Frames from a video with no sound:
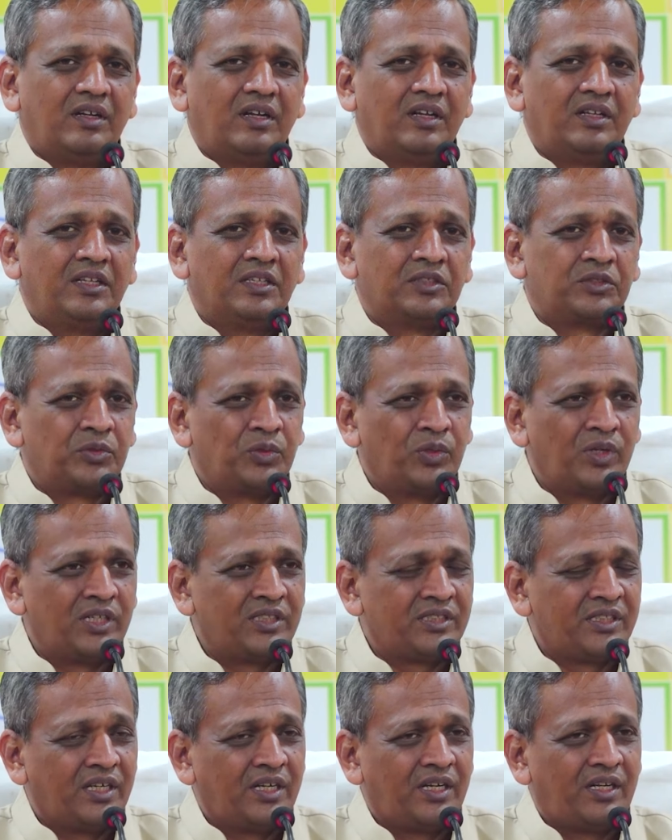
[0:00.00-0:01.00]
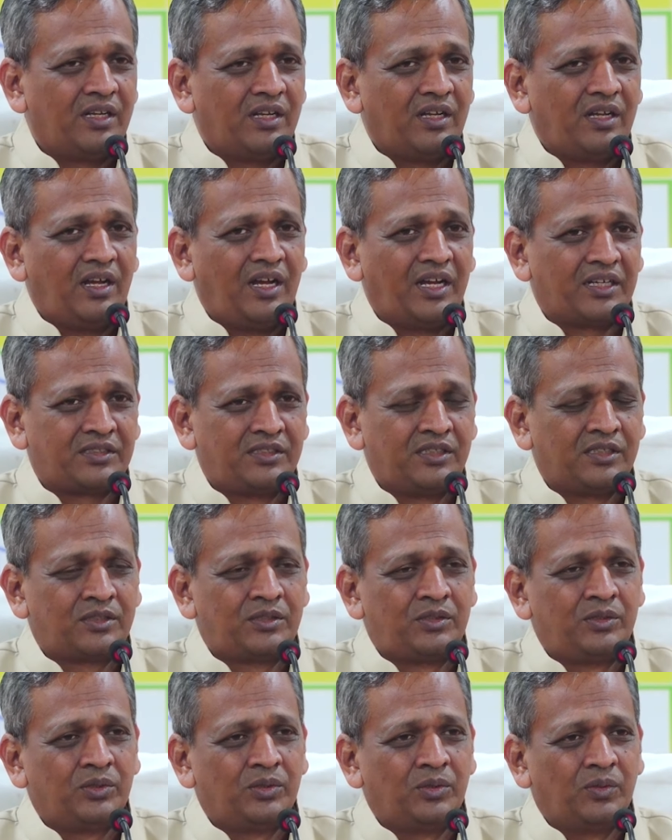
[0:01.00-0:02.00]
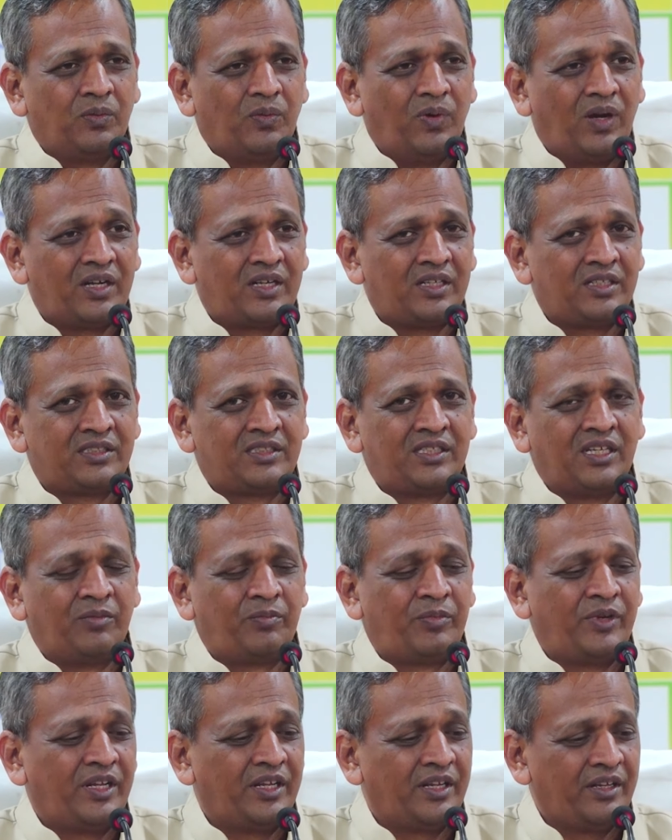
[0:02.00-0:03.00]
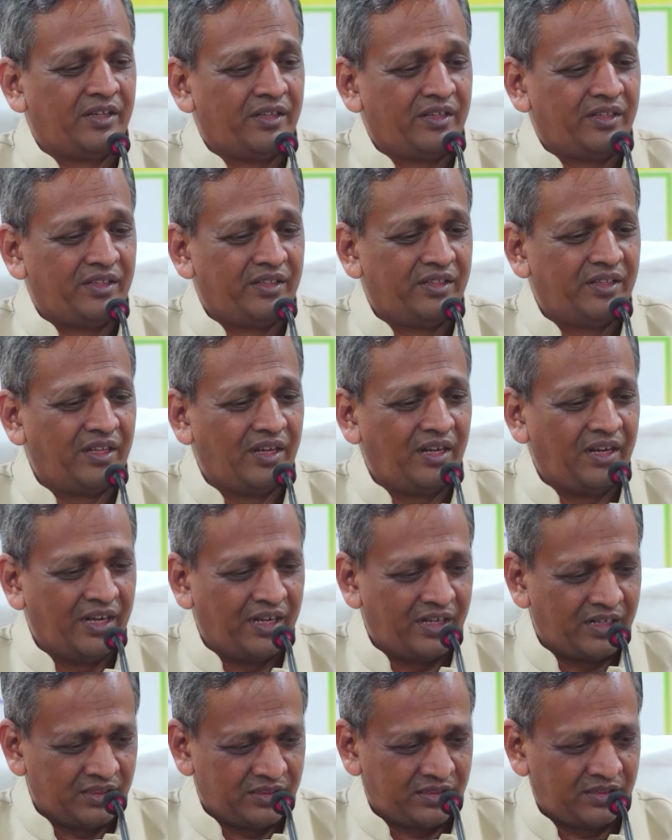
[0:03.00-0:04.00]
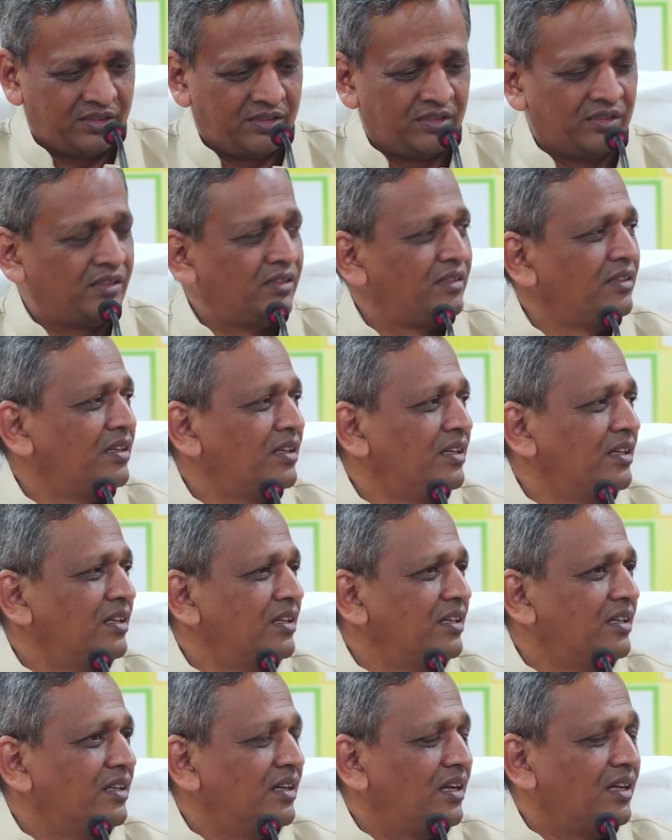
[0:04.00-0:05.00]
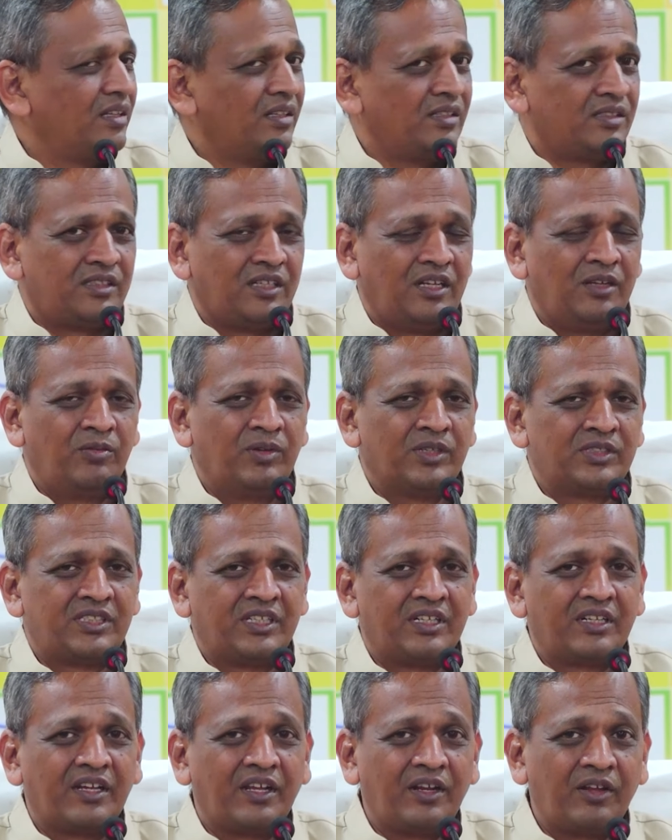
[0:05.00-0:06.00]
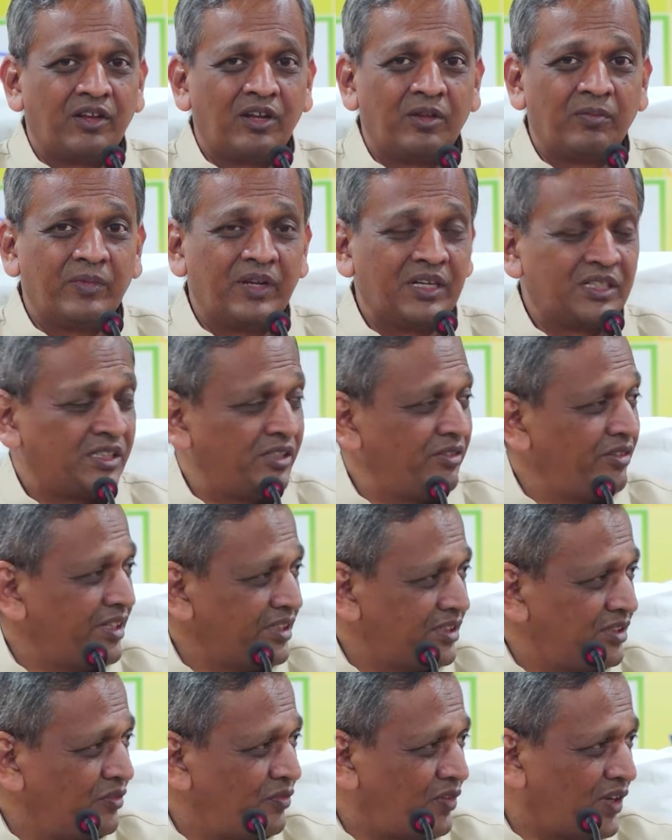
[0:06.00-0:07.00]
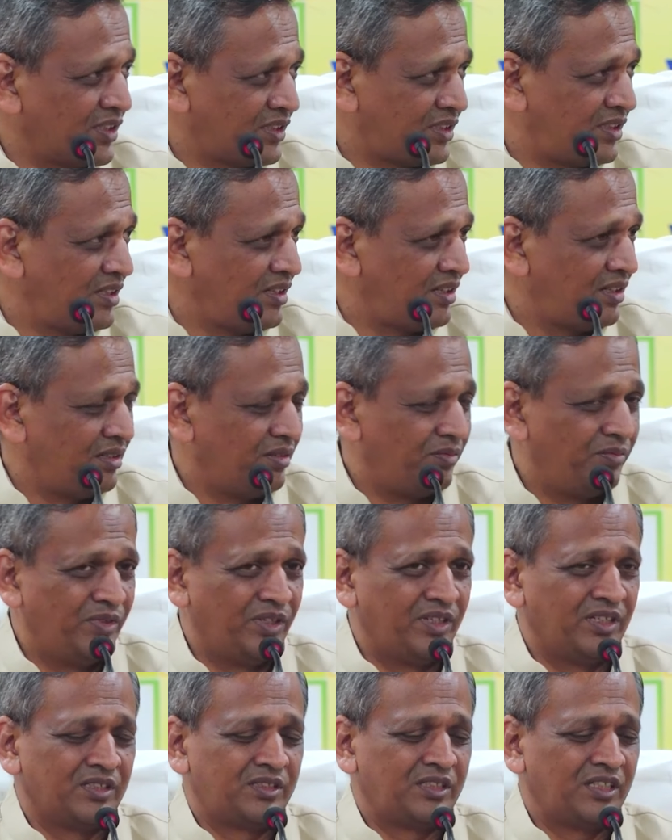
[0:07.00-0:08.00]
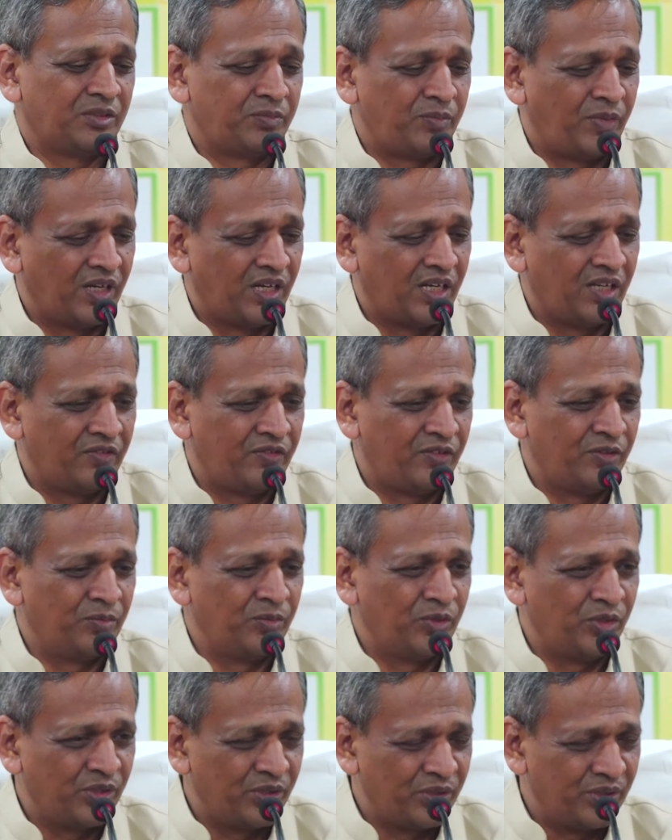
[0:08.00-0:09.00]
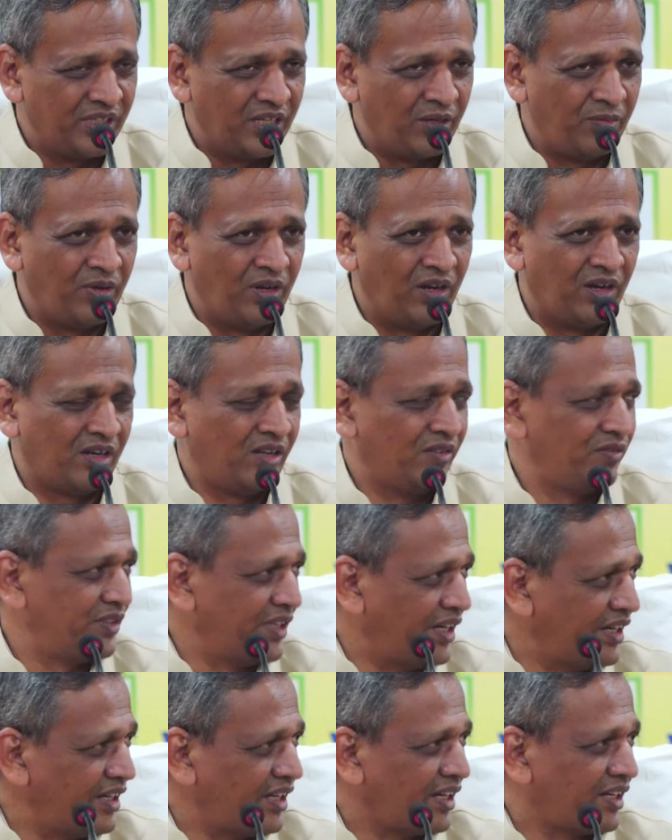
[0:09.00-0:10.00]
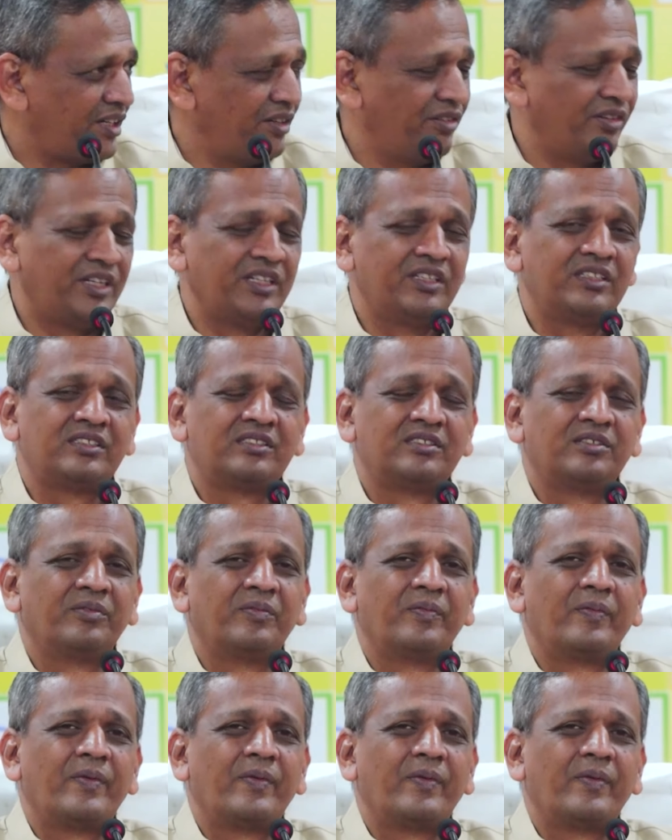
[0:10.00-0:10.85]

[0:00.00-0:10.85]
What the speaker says: And the students get access to what is happening in the latest. And the syllabus and curriculum gets revised faster, because as part of MOU, there will be a lot of joint activities.